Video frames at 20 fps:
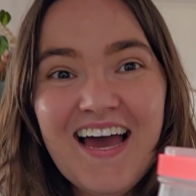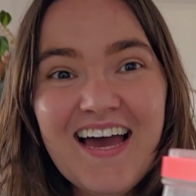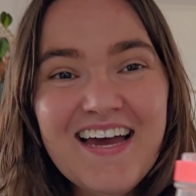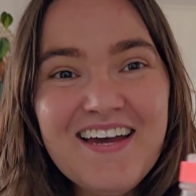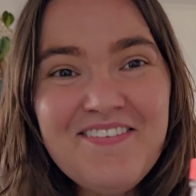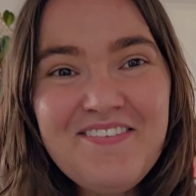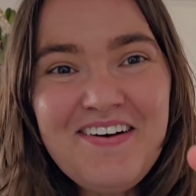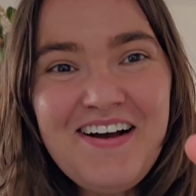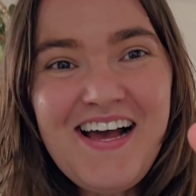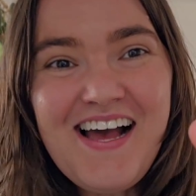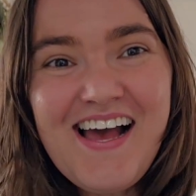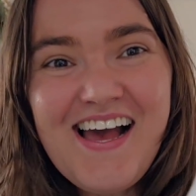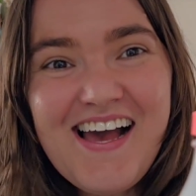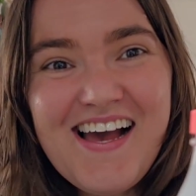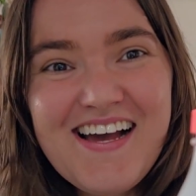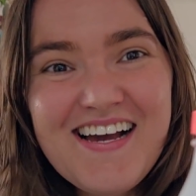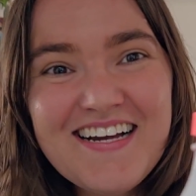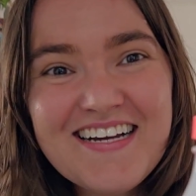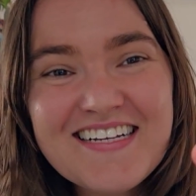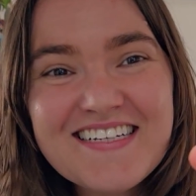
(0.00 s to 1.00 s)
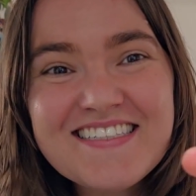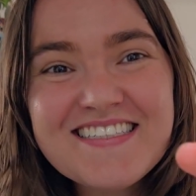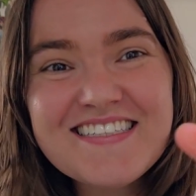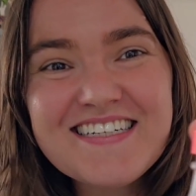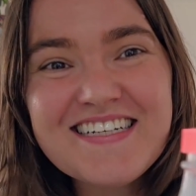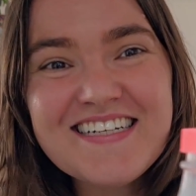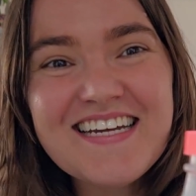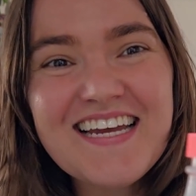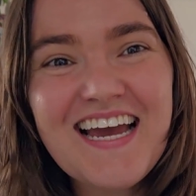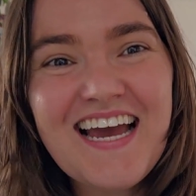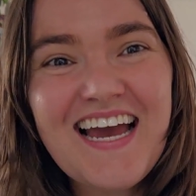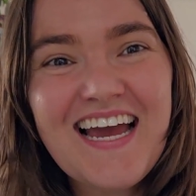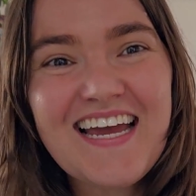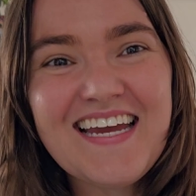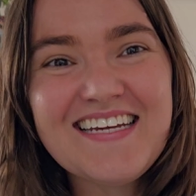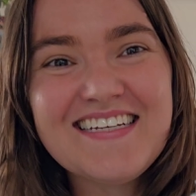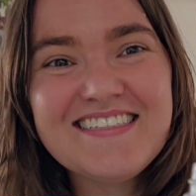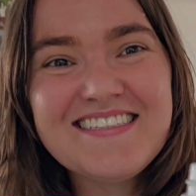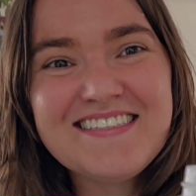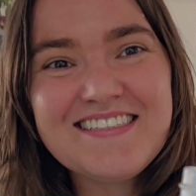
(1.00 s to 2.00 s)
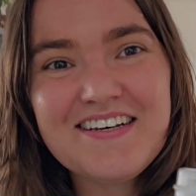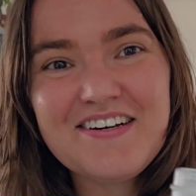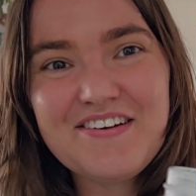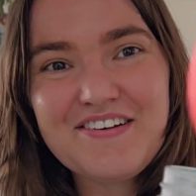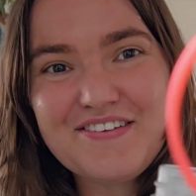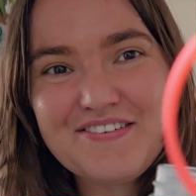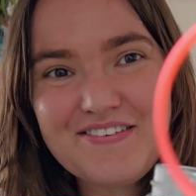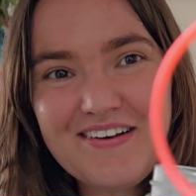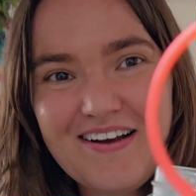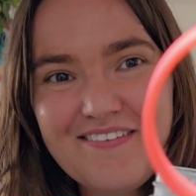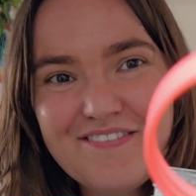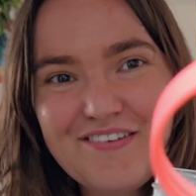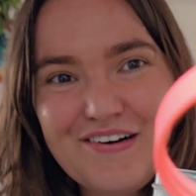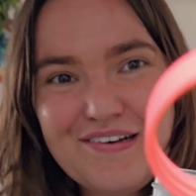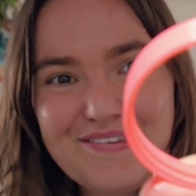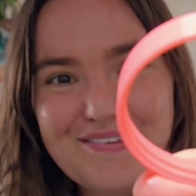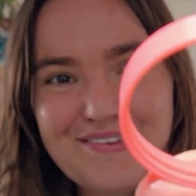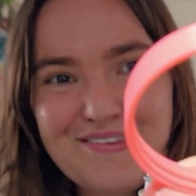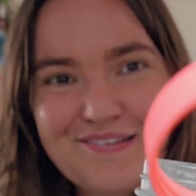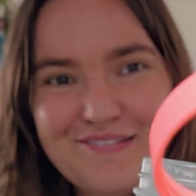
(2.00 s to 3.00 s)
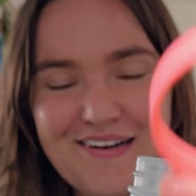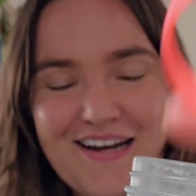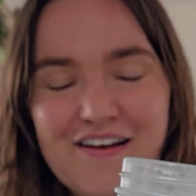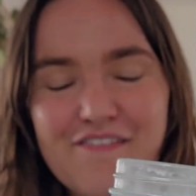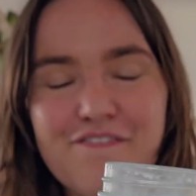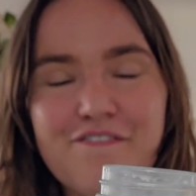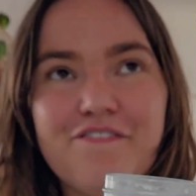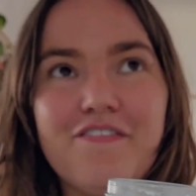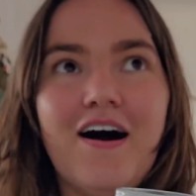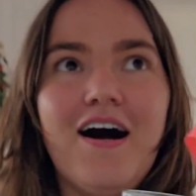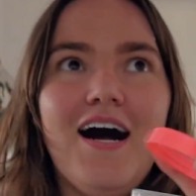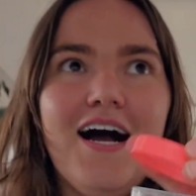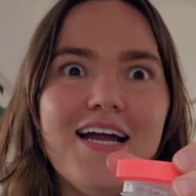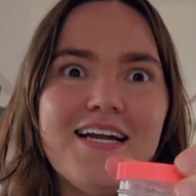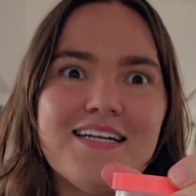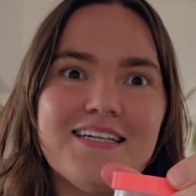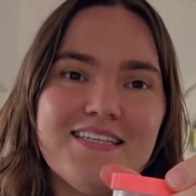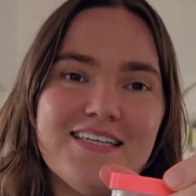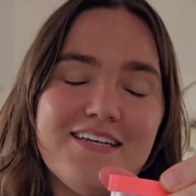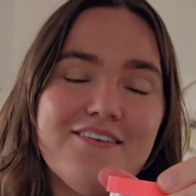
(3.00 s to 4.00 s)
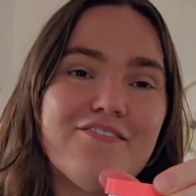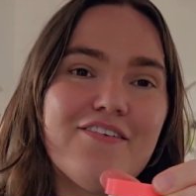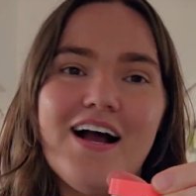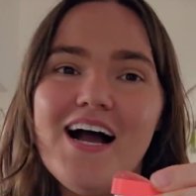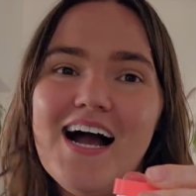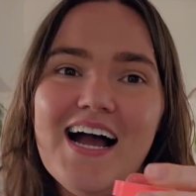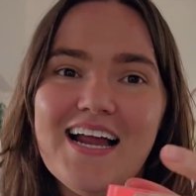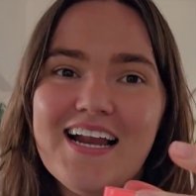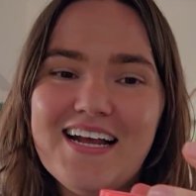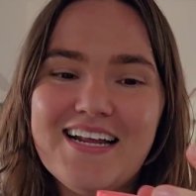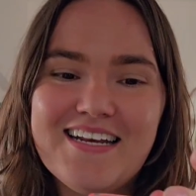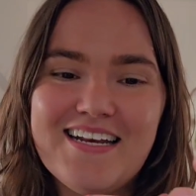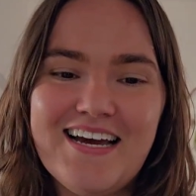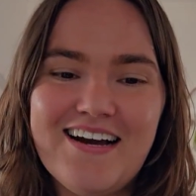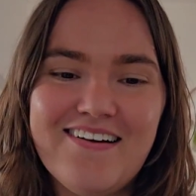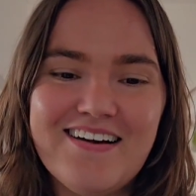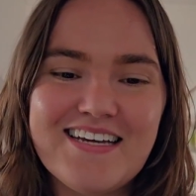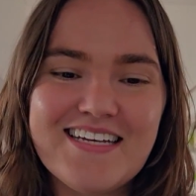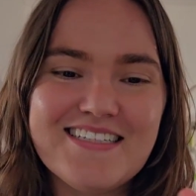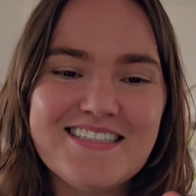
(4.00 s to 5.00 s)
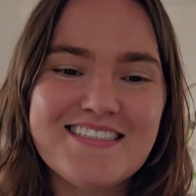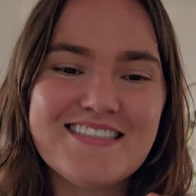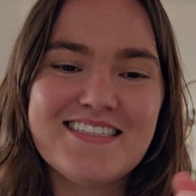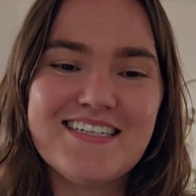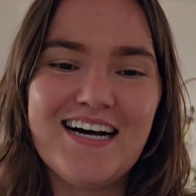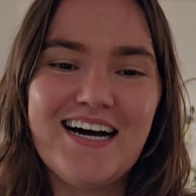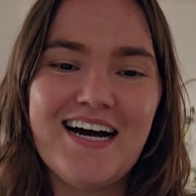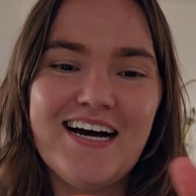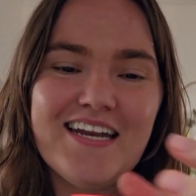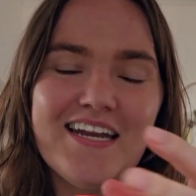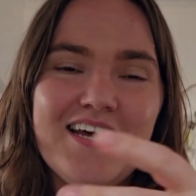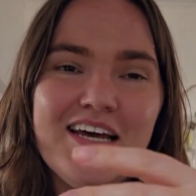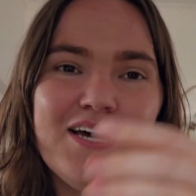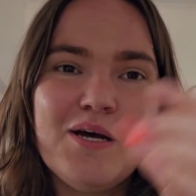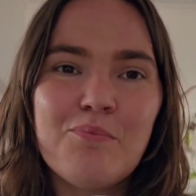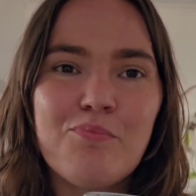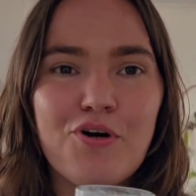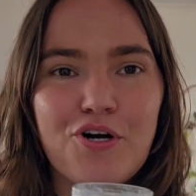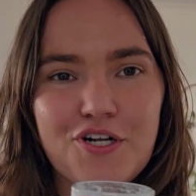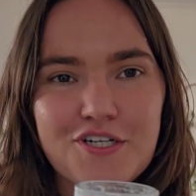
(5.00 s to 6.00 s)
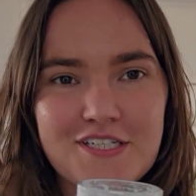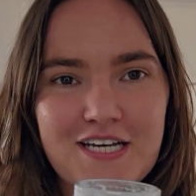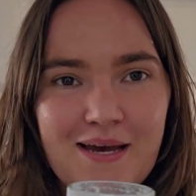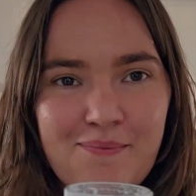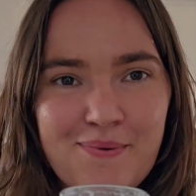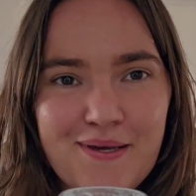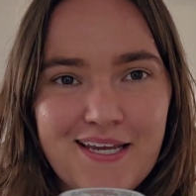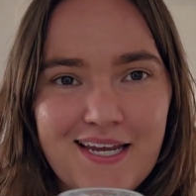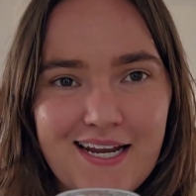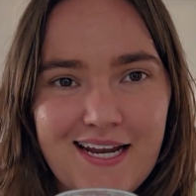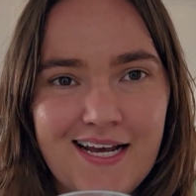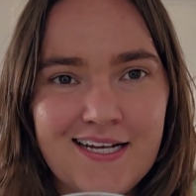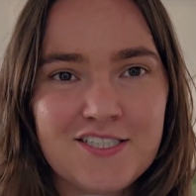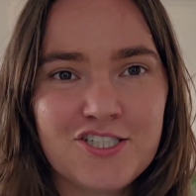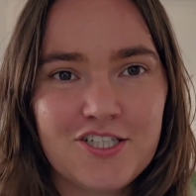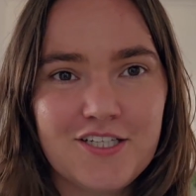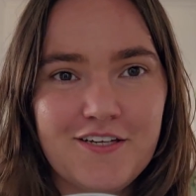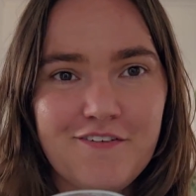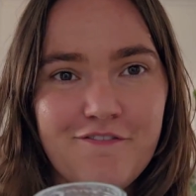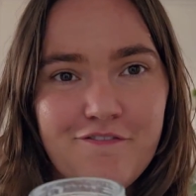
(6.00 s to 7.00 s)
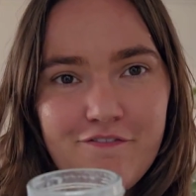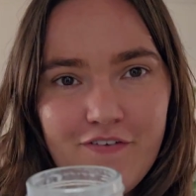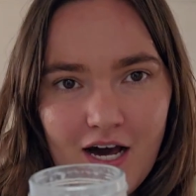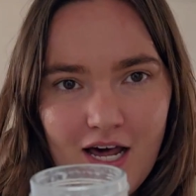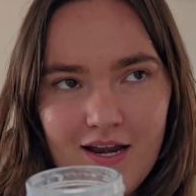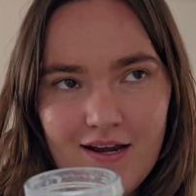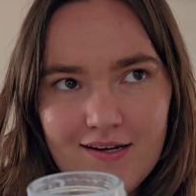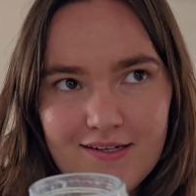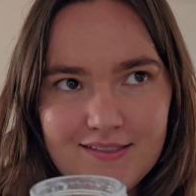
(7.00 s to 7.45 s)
It worked! Okay, so I've got the thread finally right and now I can start prototyping an actually fun